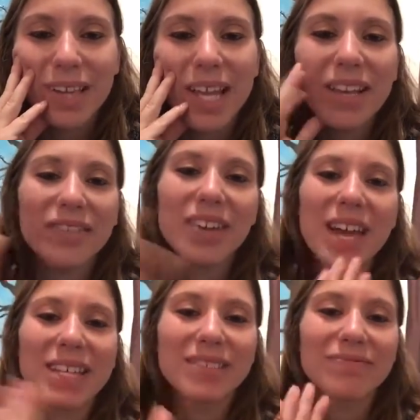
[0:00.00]
I love you
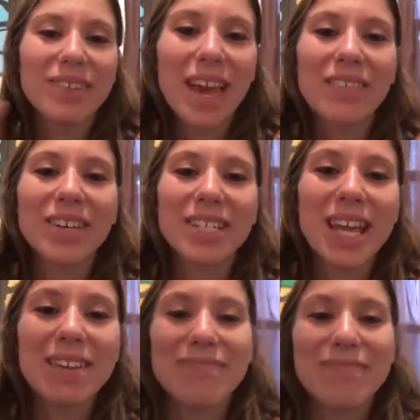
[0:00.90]
guys. Have a good
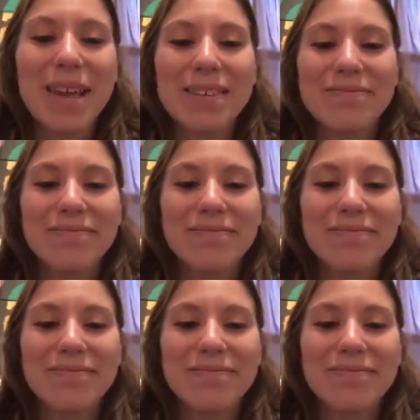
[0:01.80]
day. Bye.